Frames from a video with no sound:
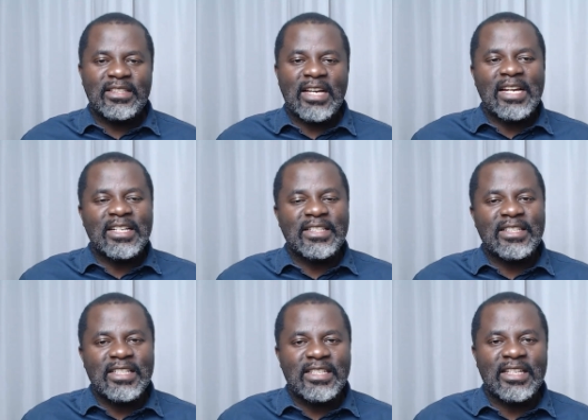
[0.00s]
and
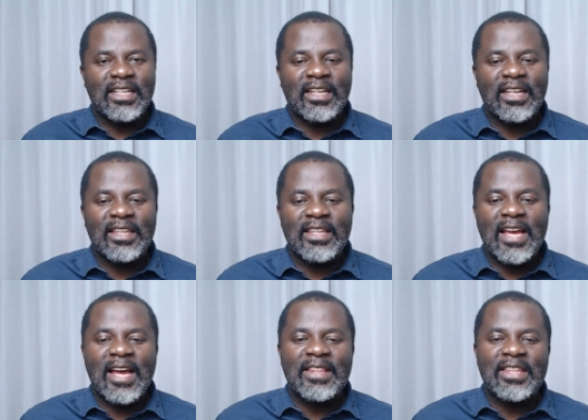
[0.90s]
sitting, they
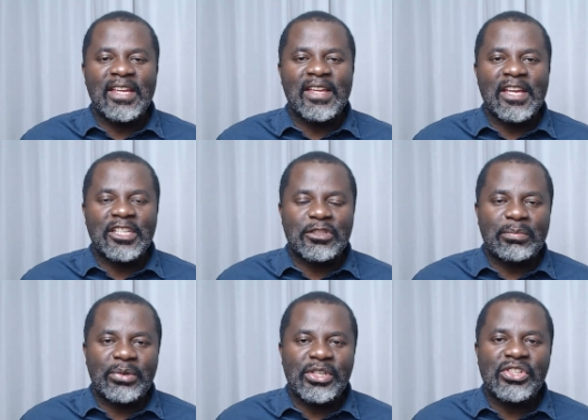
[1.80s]
are the
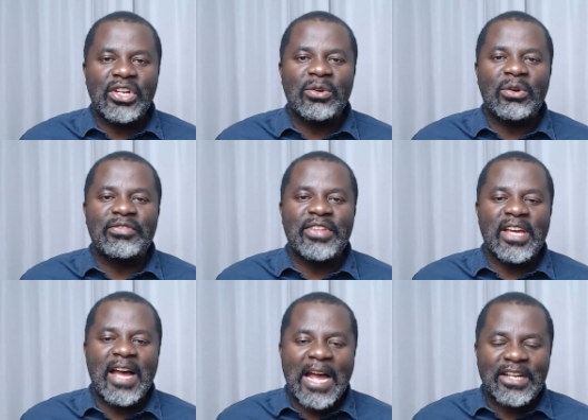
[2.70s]
expression of
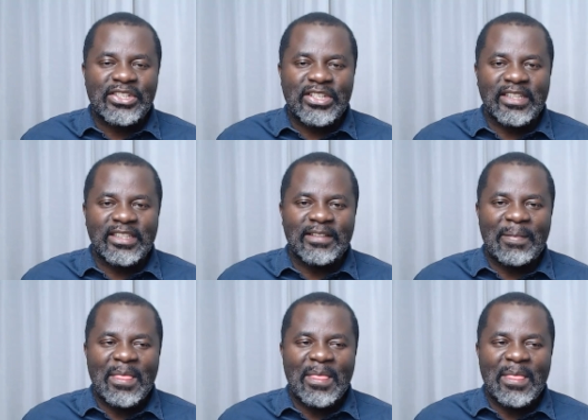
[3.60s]
the action.